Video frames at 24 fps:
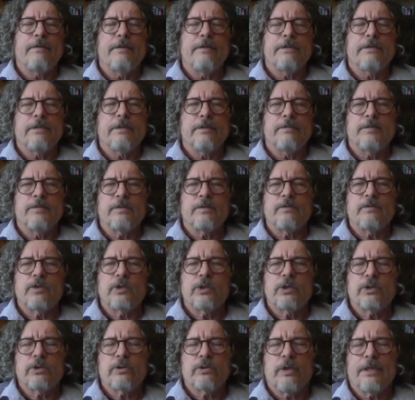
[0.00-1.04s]
in terms of
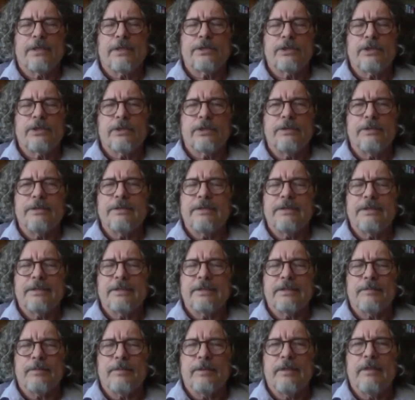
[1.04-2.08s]
structure and
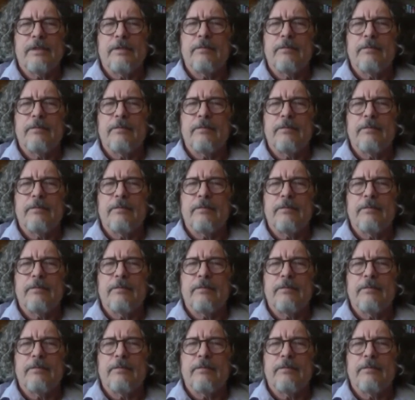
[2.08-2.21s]
discipline,